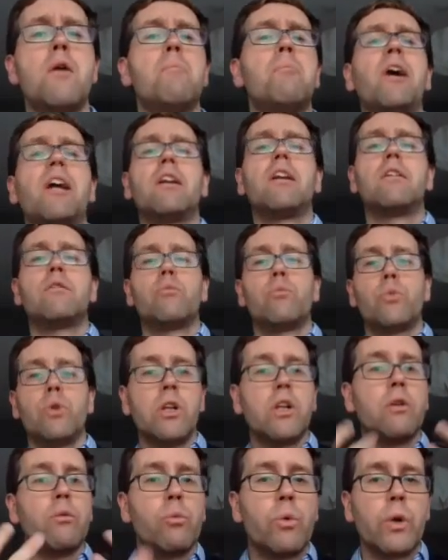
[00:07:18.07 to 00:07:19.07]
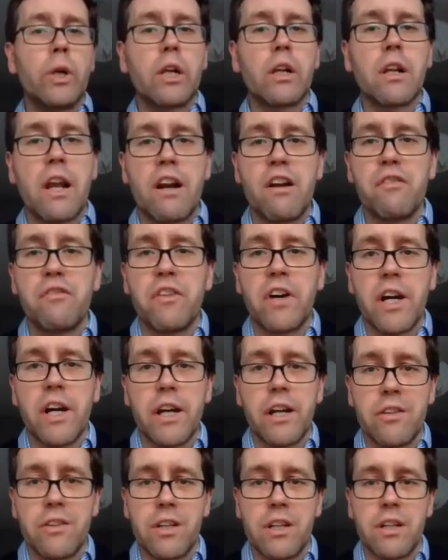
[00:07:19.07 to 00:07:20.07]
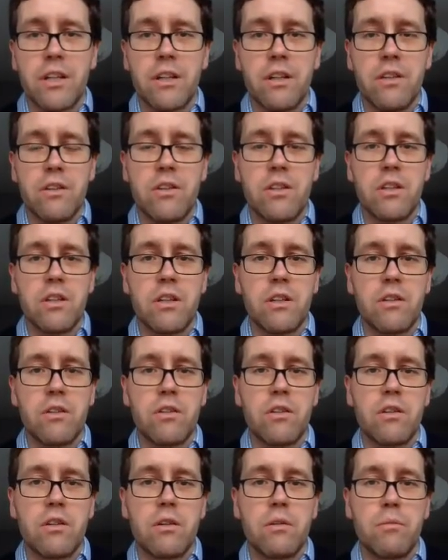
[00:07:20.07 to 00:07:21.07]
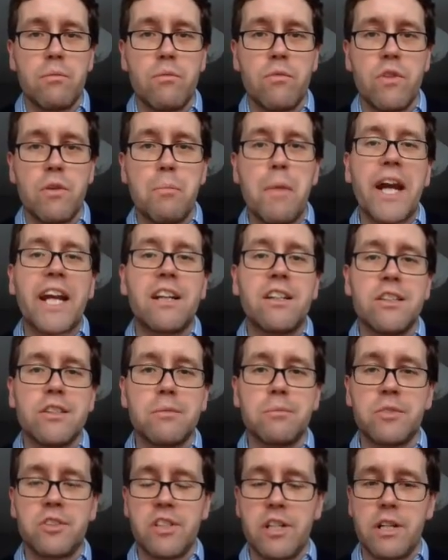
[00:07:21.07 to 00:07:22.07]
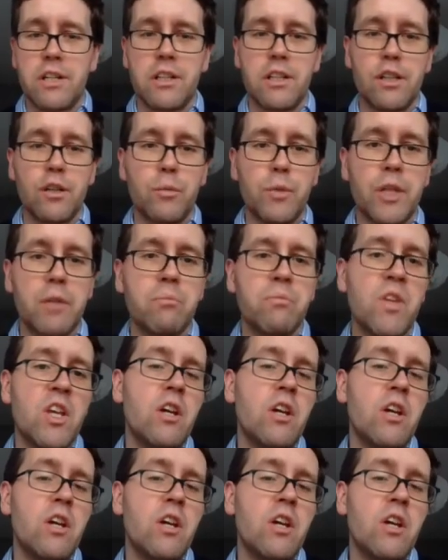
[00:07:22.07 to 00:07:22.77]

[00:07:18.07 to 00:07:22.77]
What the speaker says: But we'll clarify the mechanisms there a little bit.